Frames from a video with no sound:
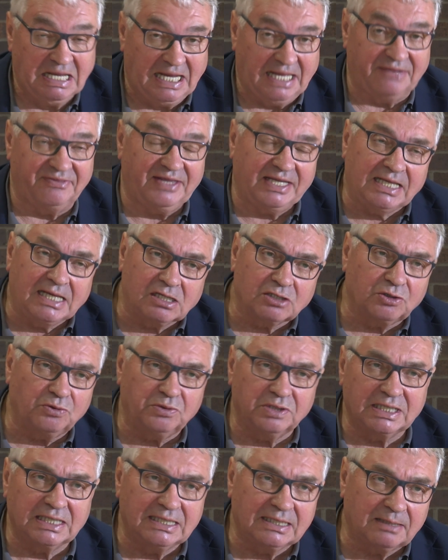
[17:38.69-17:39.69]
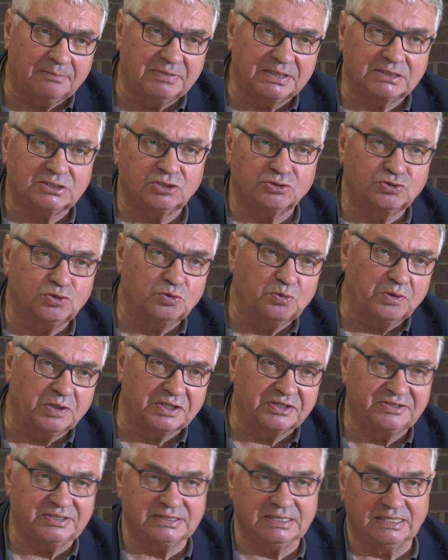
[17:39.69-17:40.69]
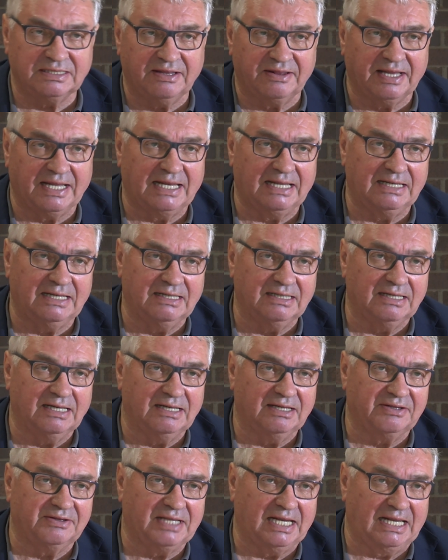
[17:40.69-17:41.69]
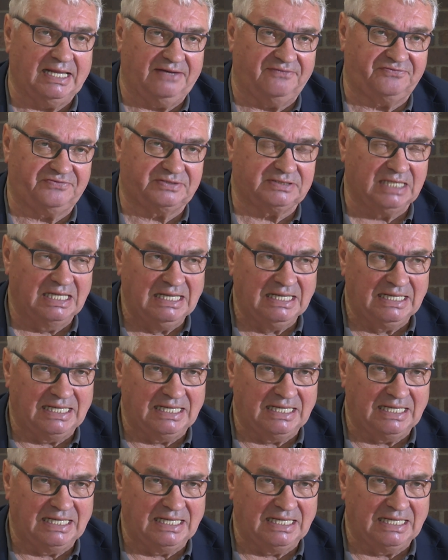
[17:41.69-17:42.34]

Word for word: And they are going a little bit towards the, uh, the left.